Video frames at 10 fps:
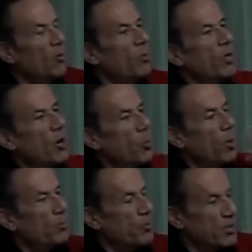we are
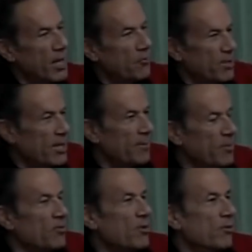1%
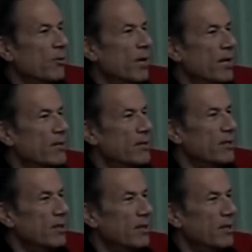receptors of grace.